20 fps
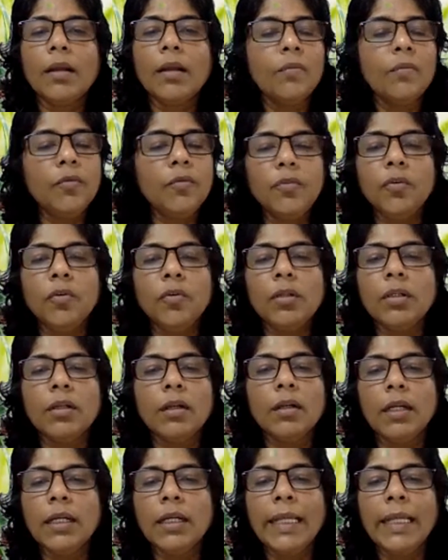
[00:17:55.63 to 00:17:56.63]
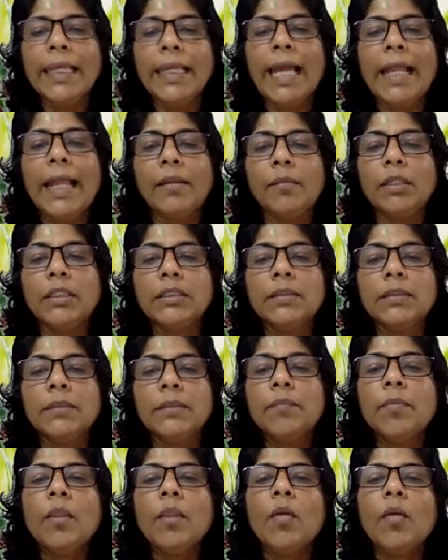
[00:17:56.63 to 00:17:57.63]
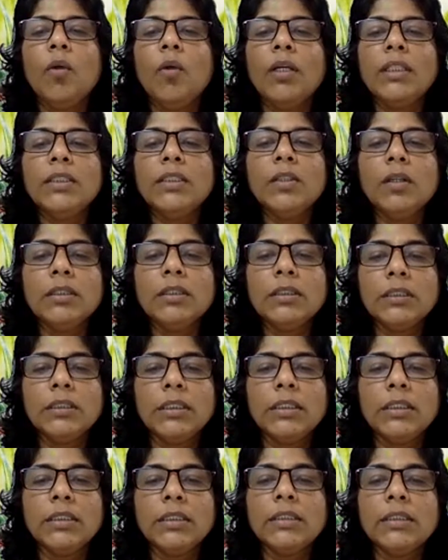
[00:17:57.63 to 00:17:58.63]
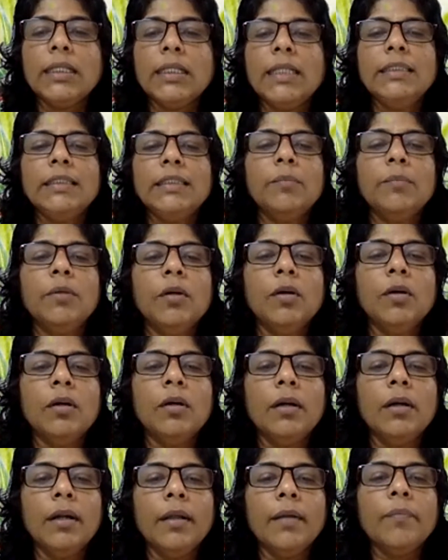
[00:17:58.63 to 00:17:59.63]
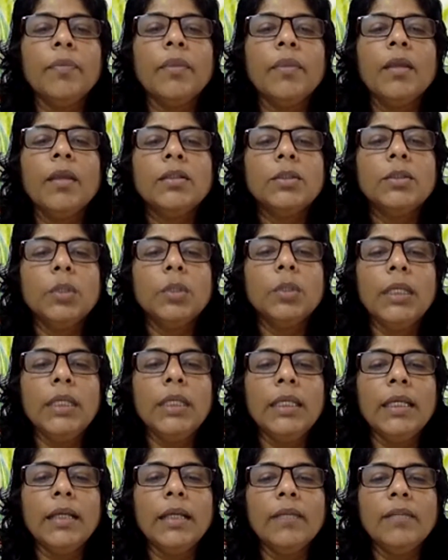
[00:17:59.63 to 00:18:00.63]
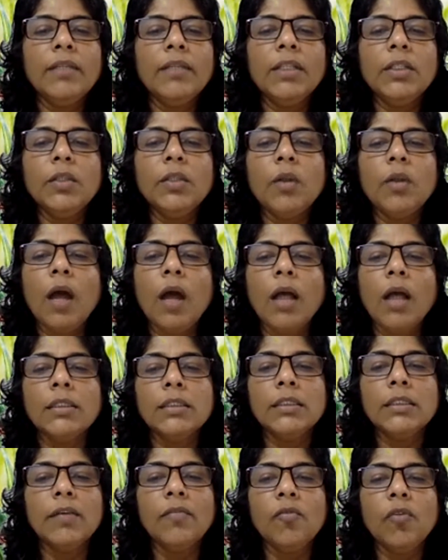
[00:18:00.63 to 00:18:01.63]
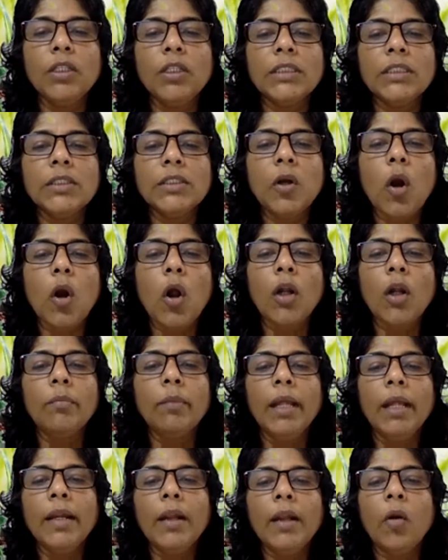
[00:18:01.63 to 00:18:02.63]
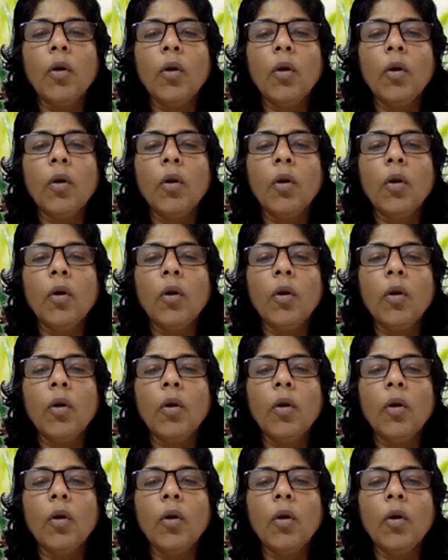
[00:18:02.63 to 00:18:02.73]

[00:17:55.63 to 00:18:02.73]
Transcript: four-leg animals. What is ostrich? It's a bird. So here we need to ask them what is the odd man out